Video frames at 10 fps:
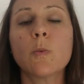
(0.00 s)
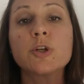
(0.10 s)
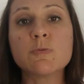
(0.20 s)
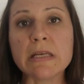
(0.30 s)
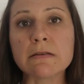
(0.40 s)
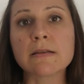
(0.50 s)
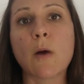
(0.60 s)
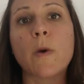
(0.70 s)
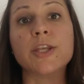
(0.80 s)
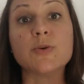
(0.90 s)
which means
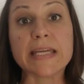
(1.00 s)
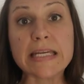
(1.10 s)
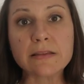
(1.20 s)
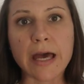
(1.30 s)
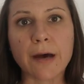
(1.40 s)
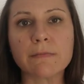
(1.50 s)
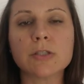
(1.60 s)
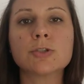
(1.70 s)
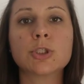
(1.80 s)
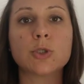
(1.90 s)
that when you eat them
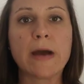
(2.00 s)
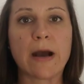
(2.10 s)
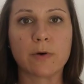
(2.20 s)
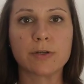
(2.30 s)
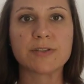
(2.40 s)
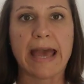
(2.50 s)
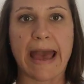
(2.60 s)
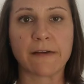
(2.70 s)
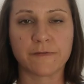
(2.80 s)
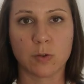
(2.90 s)
2 hours
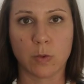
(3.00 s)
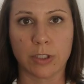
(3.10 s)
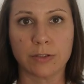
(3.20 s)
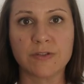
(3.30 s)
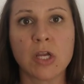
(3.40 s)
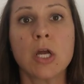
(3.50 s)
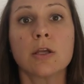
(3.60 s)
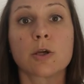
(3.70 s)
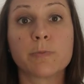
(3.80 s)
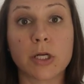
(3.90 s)
afterwards,
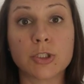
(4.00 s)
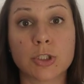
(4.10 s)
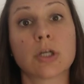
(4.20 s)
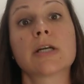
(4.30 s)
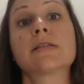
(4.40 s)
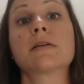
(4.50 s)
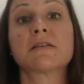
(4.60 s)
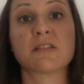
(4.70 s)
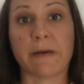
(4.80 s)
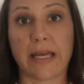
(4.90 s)
your blood sugar is going
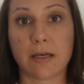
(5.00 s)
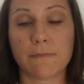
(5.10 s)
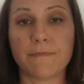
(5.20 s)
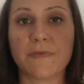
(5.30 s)
to spike.